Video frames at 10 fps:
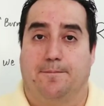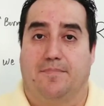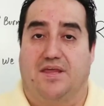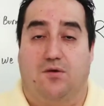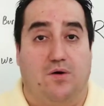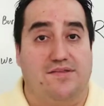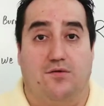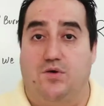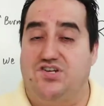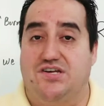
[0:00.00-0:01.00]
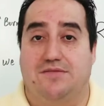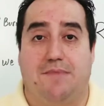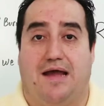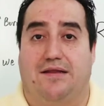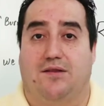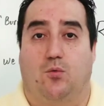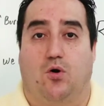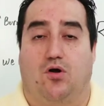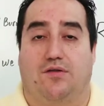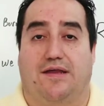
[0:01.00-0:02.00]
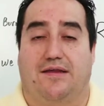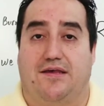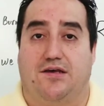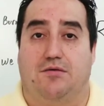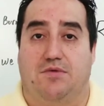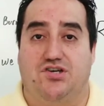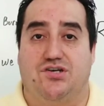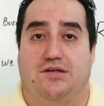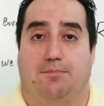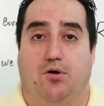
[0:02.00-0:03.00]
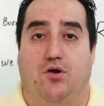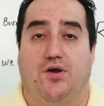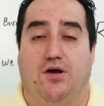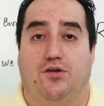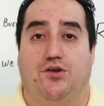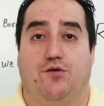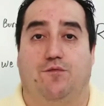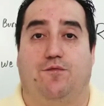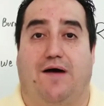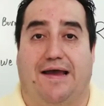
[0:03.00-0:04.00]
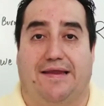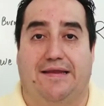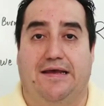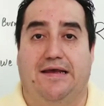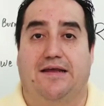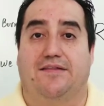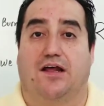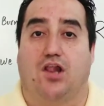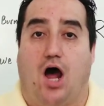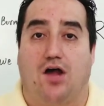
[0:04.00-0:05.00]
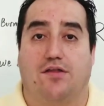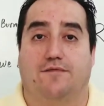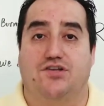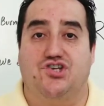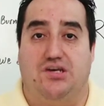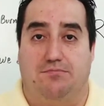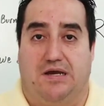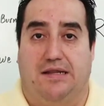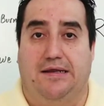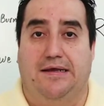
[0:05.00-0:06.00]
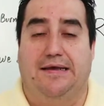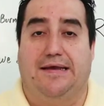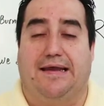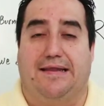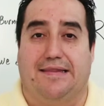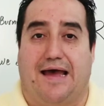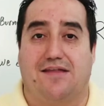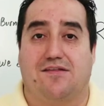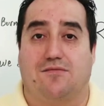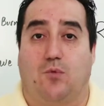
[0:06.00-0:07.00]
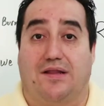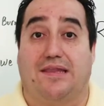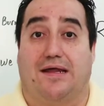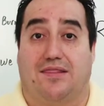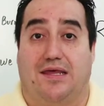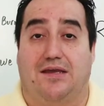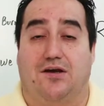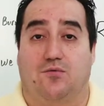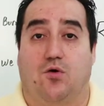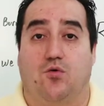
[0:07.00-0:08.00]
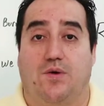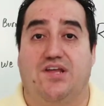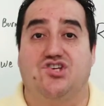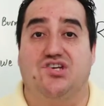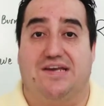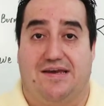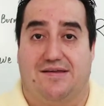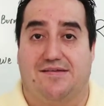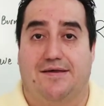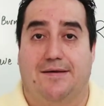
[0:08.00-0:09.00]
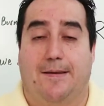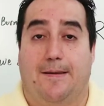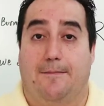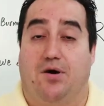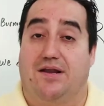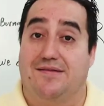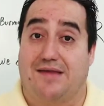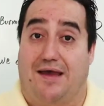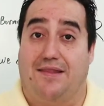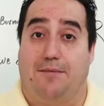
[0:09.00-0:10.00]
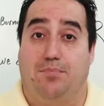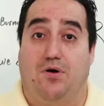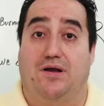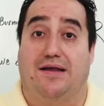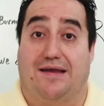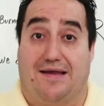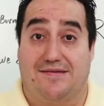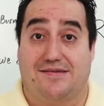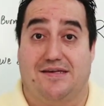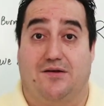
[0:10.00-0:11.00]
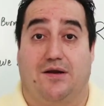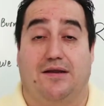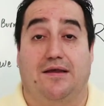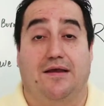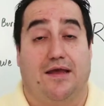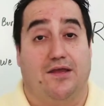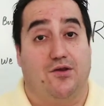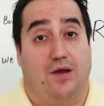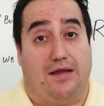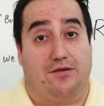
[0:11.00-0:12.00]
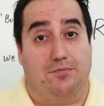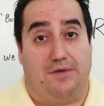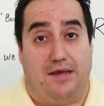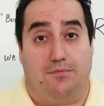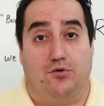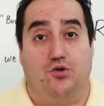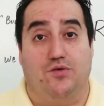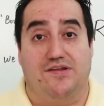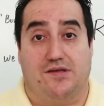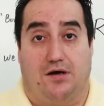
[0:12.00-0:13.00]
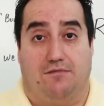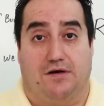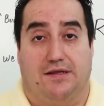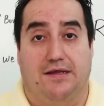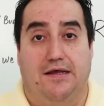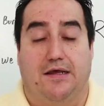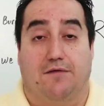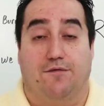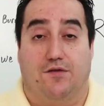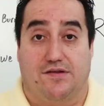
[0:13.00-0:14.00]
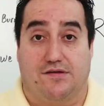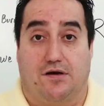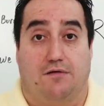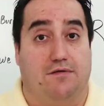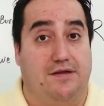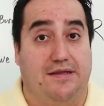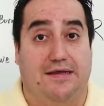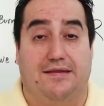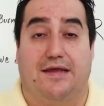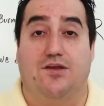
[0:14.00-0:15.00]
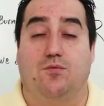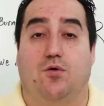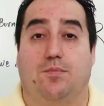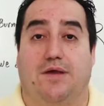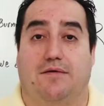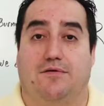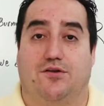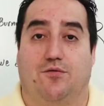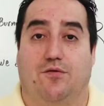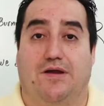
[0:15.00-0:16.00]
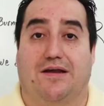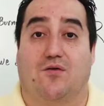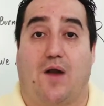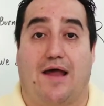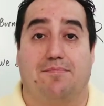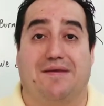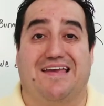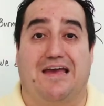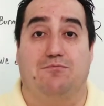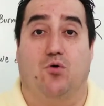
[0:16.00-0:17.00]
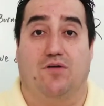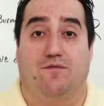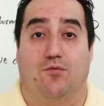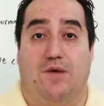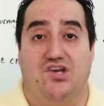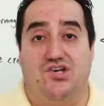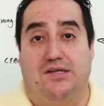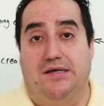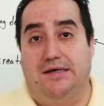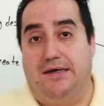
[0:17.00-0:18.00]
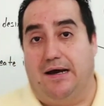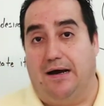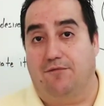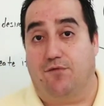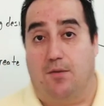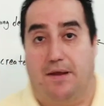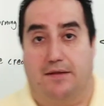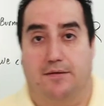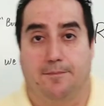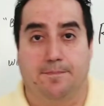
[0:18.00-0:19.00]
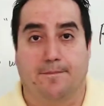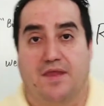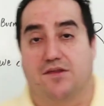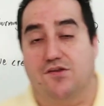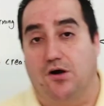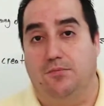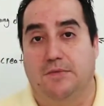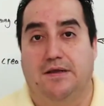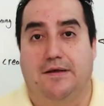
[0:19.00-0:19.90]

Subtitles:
He was the richest man in the world, and he commissioned Napoleon Hill to find the laws of achievement, and that's what that Think and Grow Rich is. But inside that book, it has a secret, and you have to be able to discover it. If you discover it, then you will be able to grasp and get more information from it. So,